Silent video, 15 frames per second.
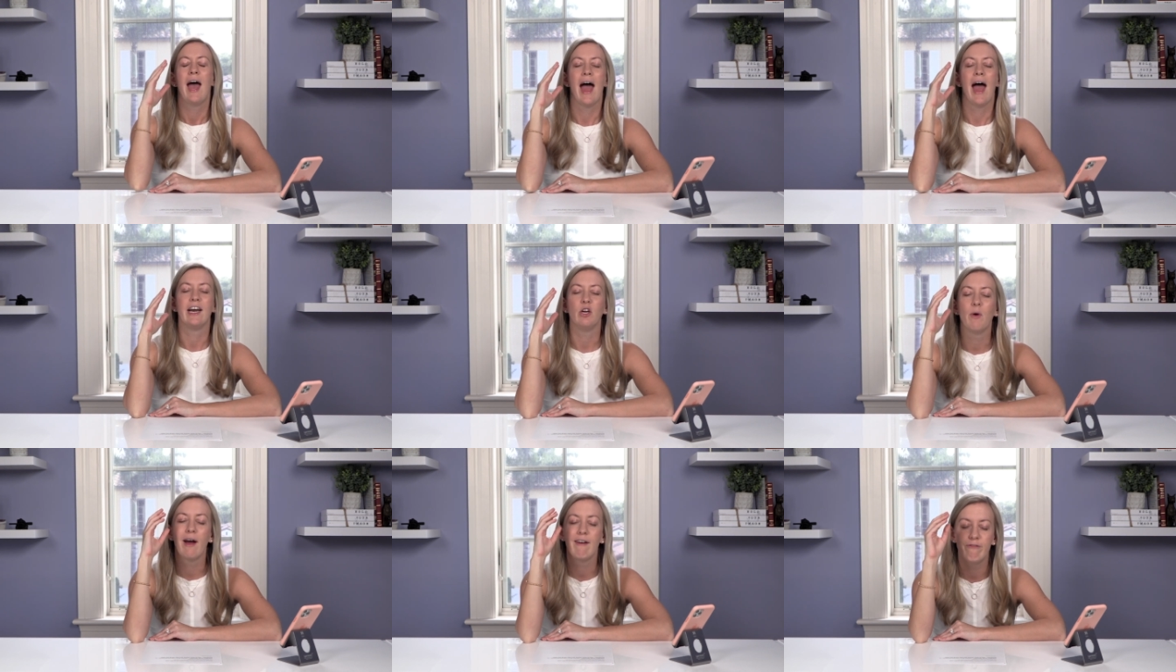
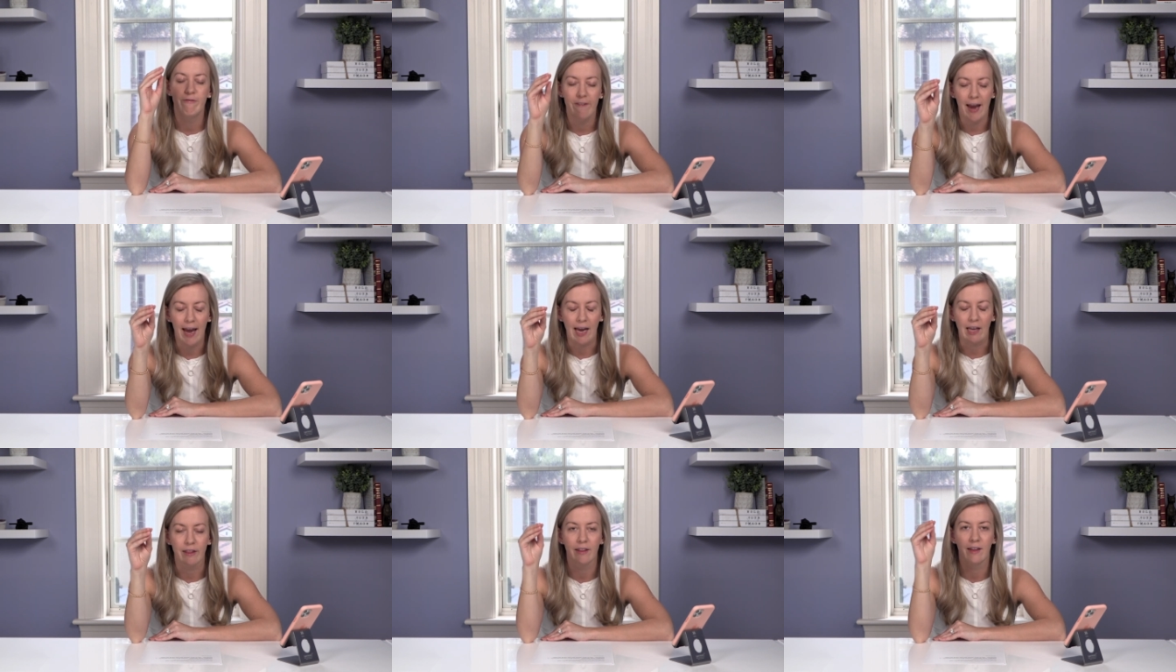and you have
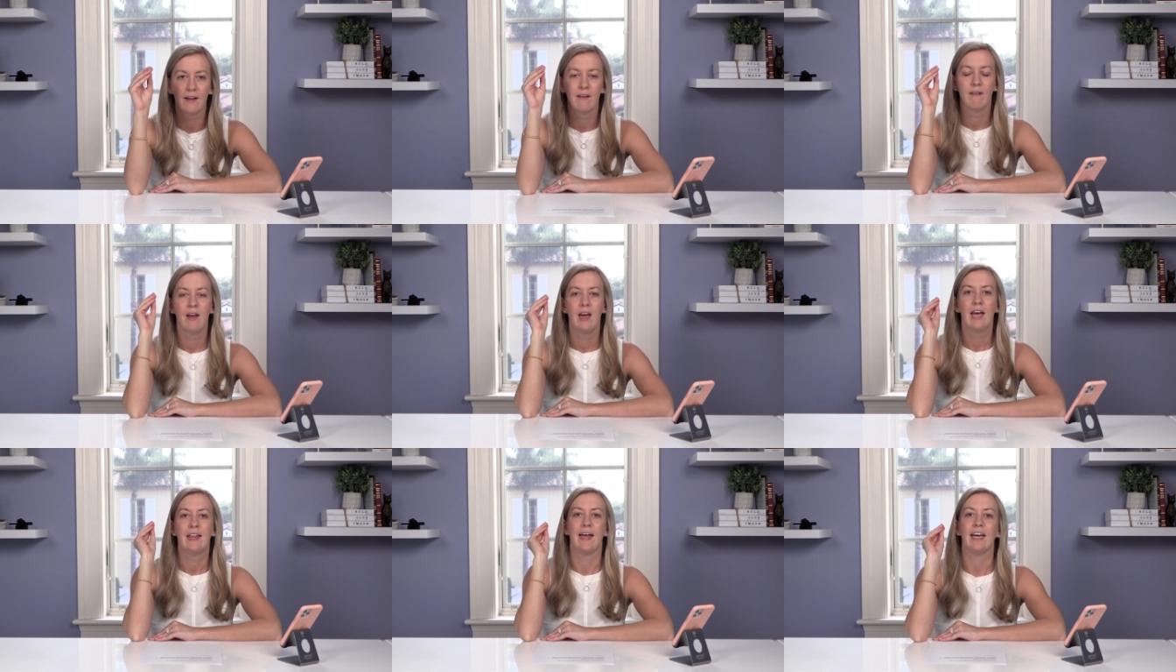faith
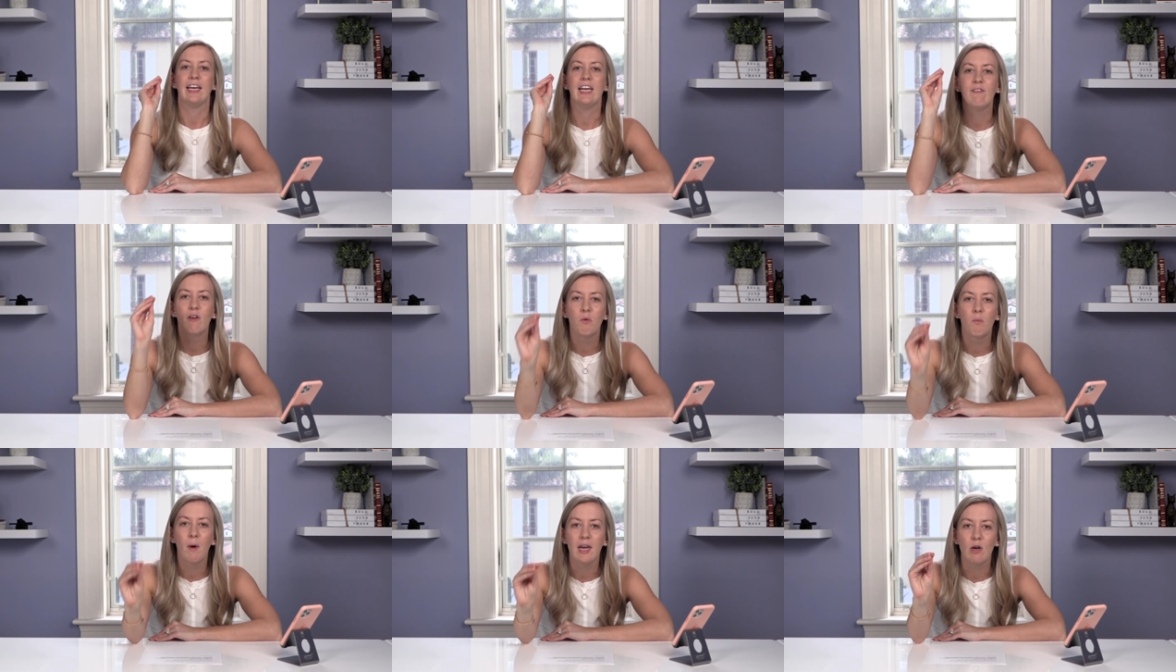that
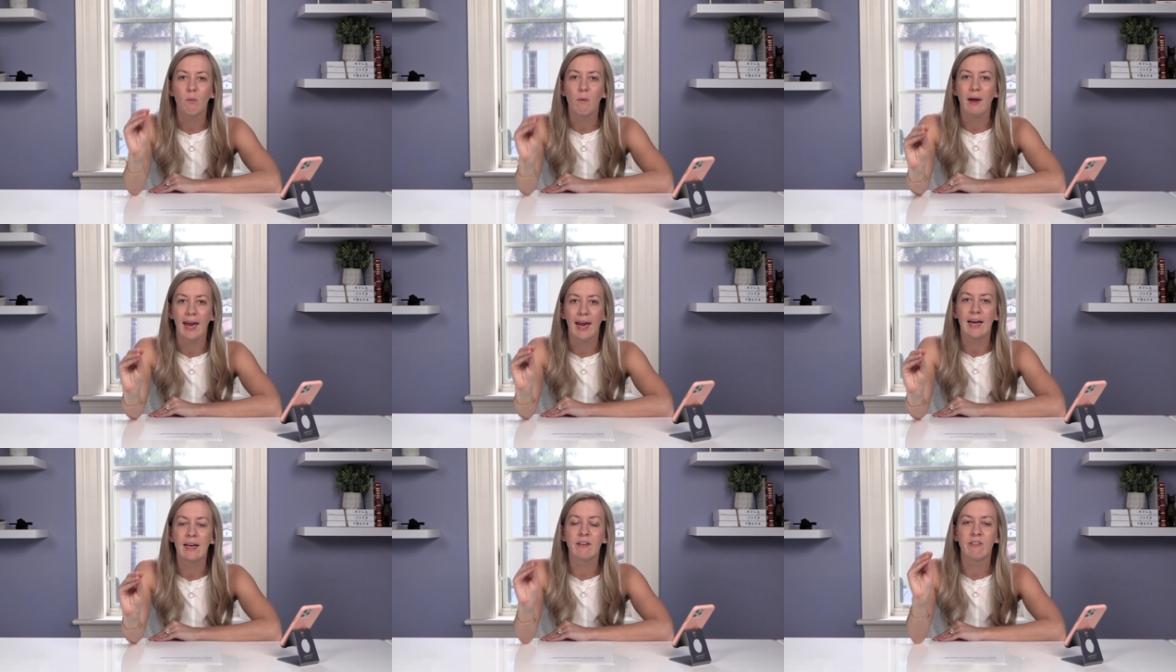even when you
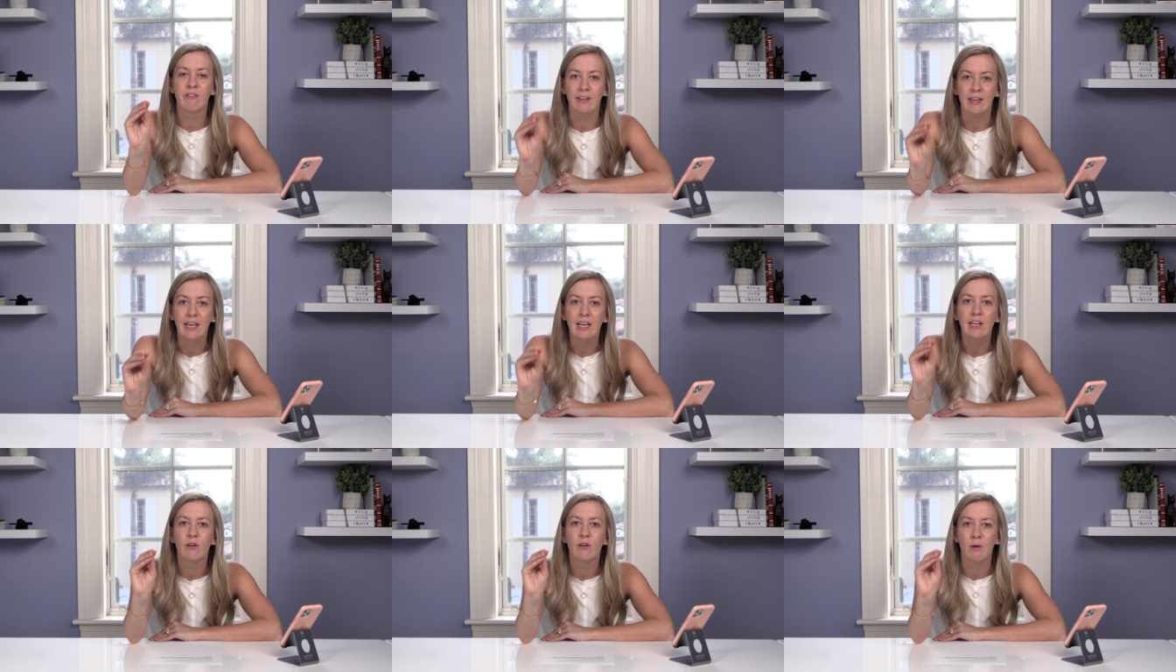can't
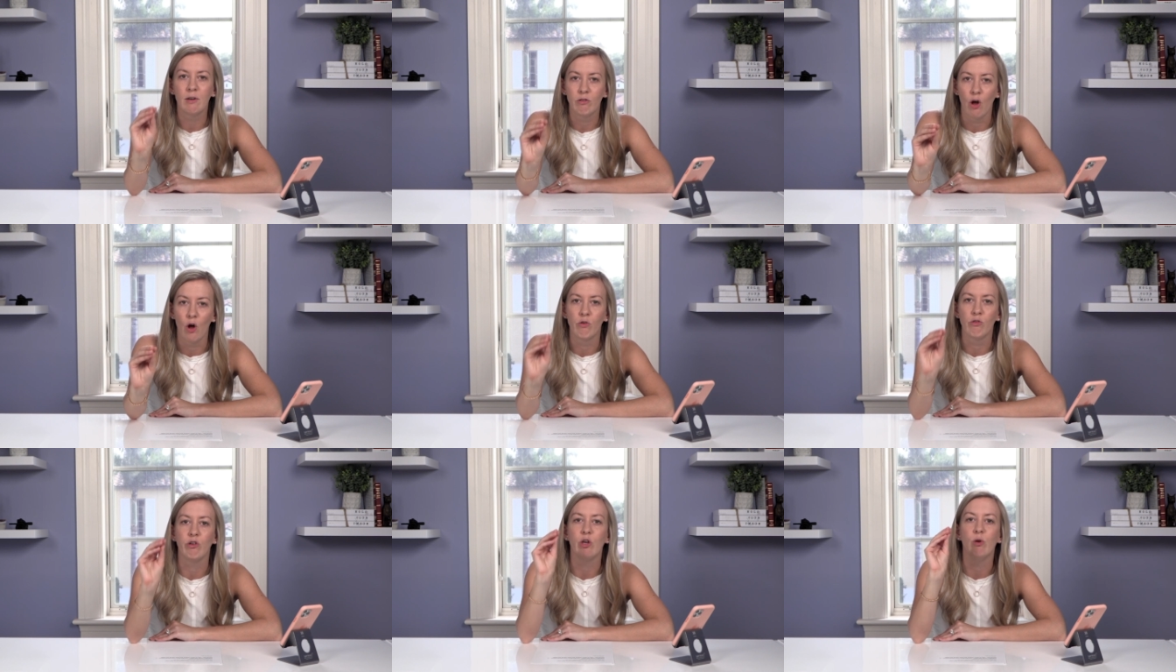see the
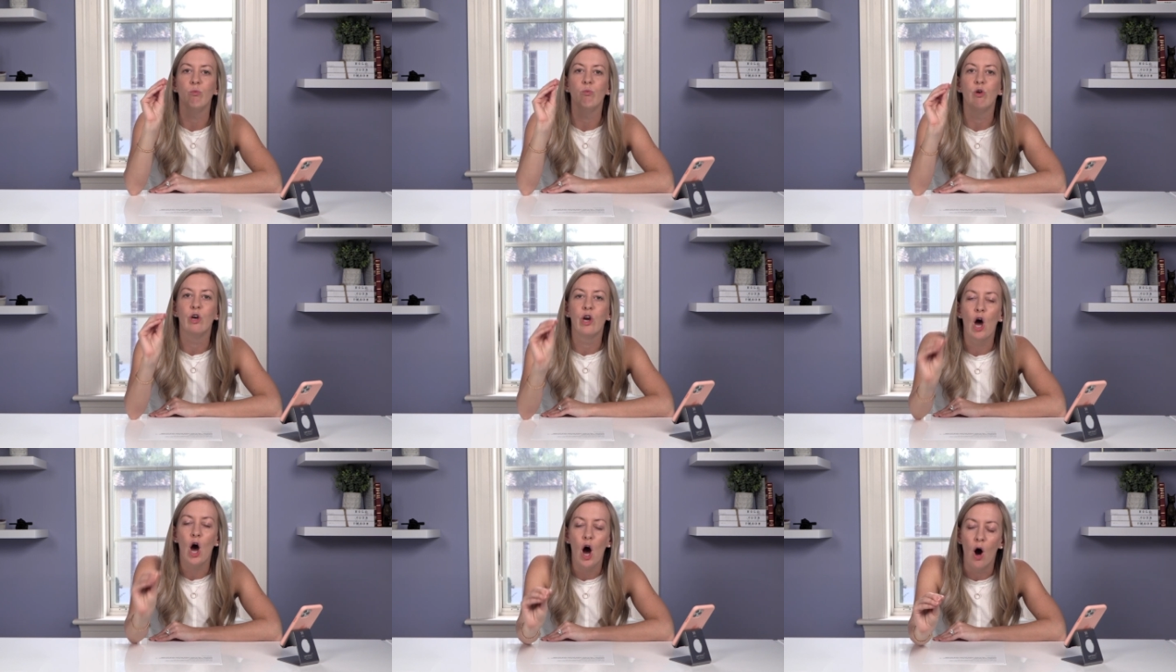results, you
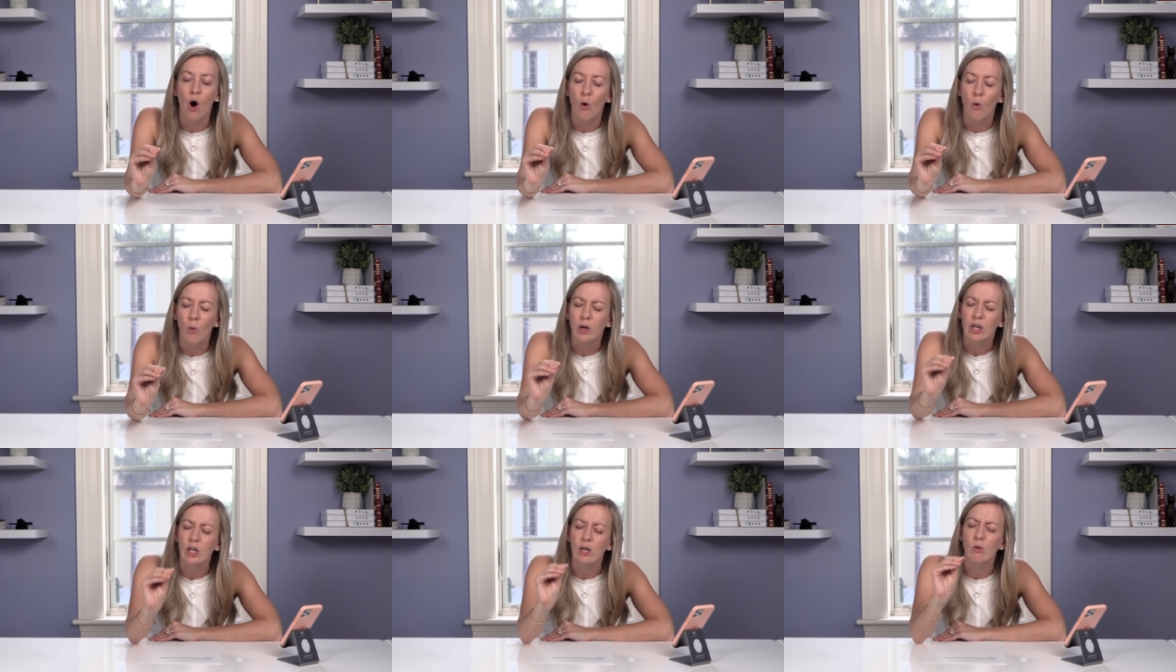know,
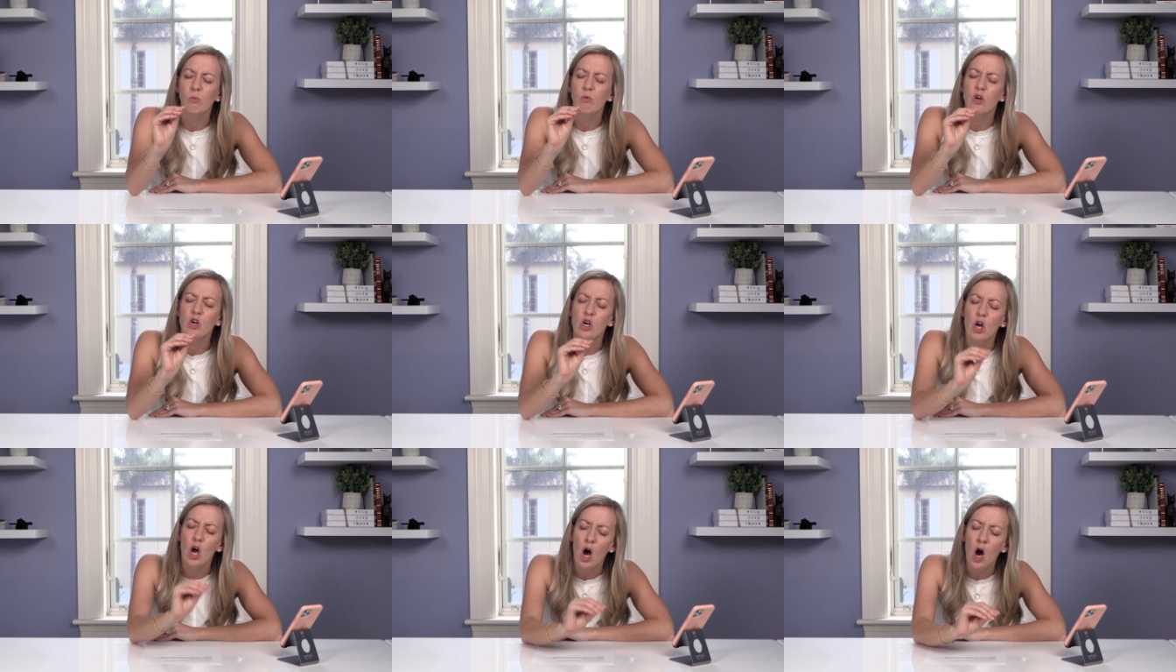you
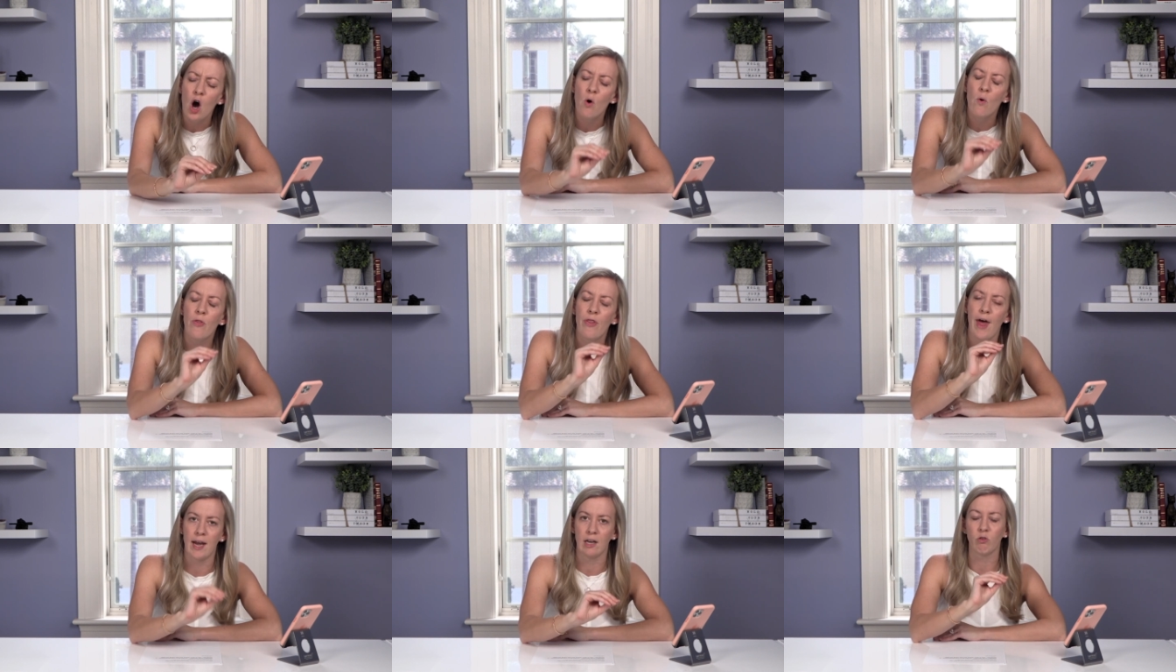know
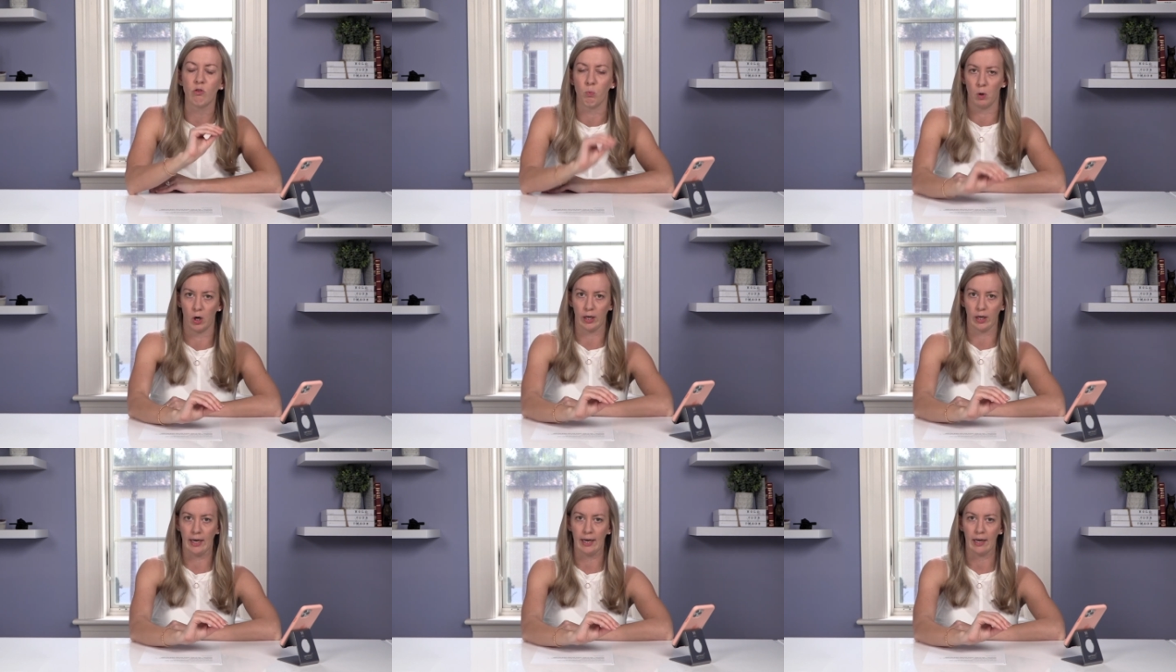that it's
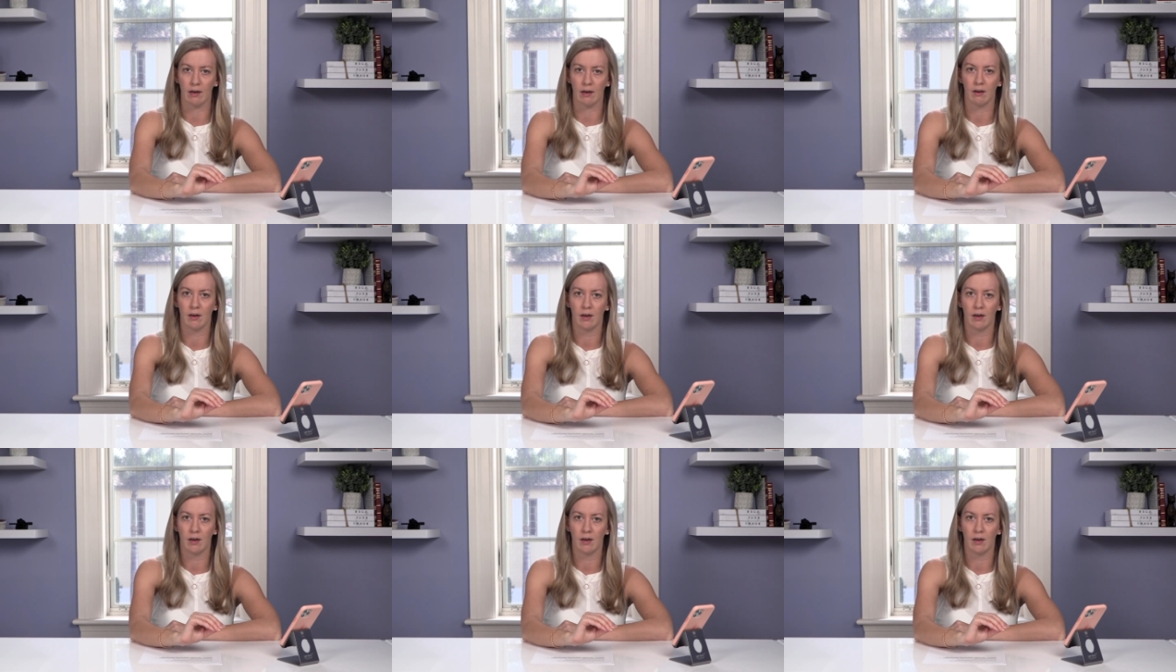working.